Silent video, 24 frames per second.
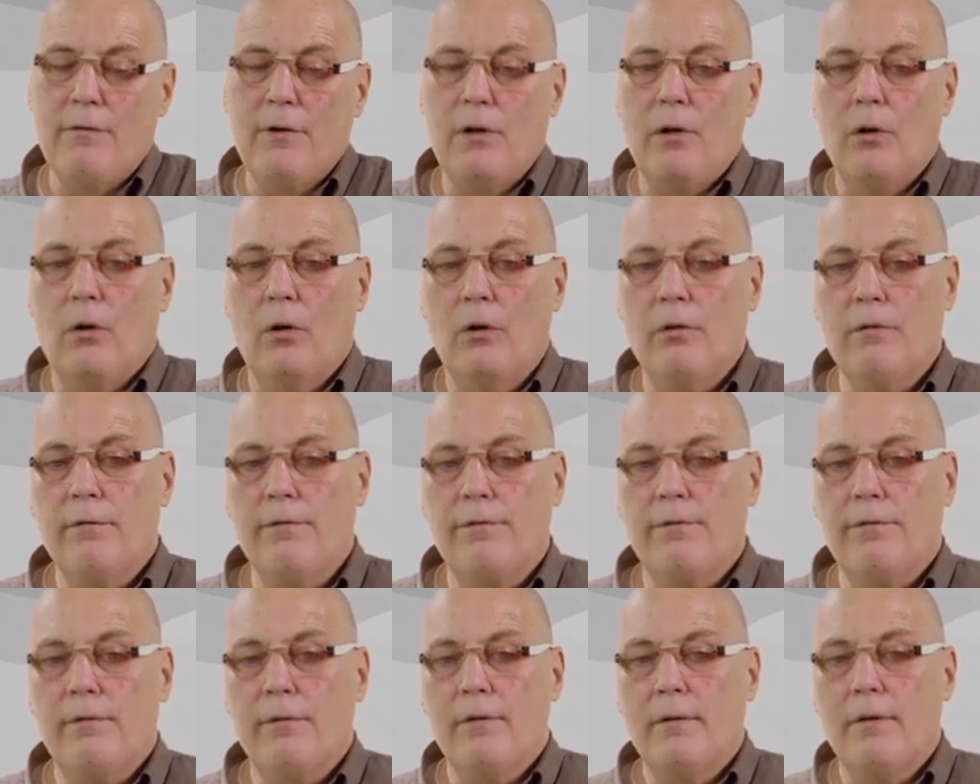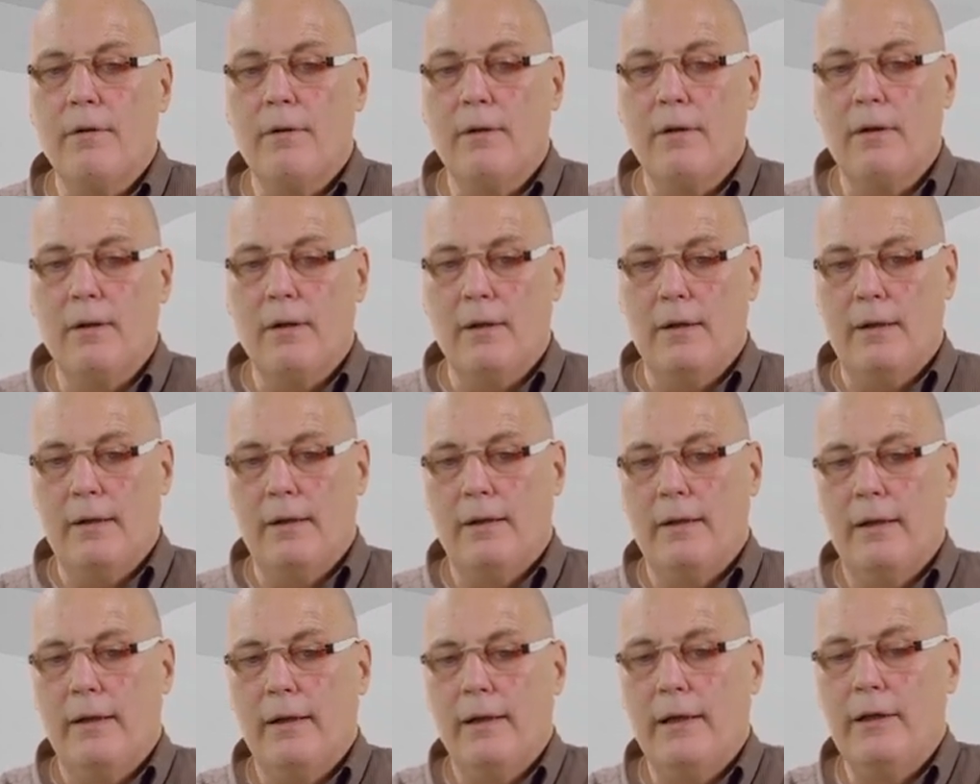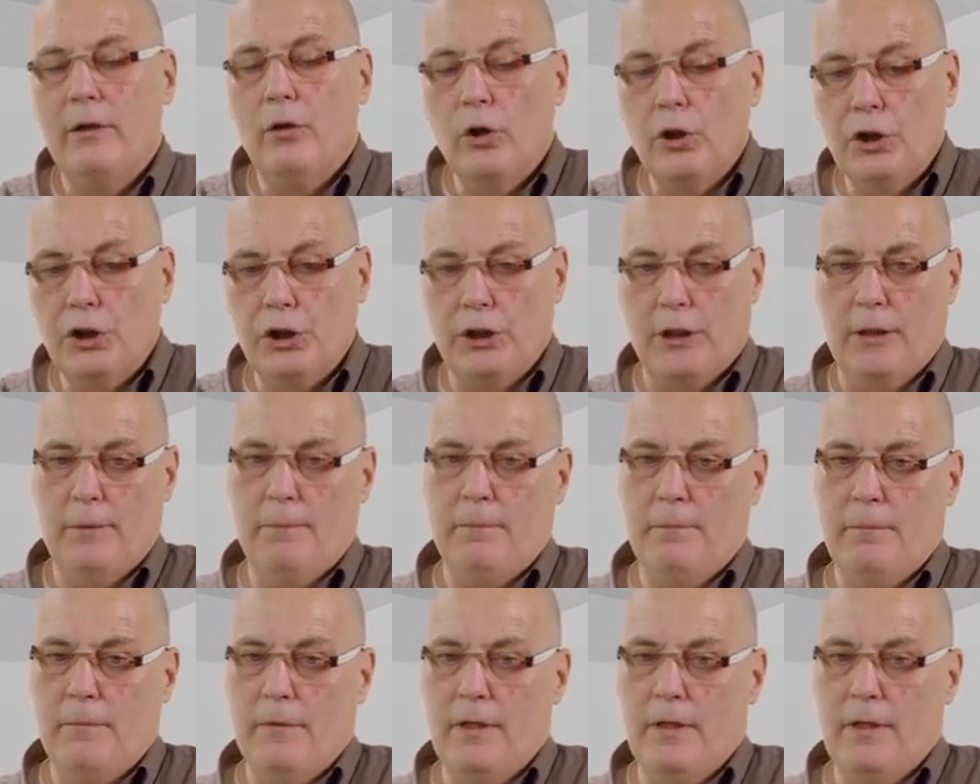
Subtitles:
a lot of inertia.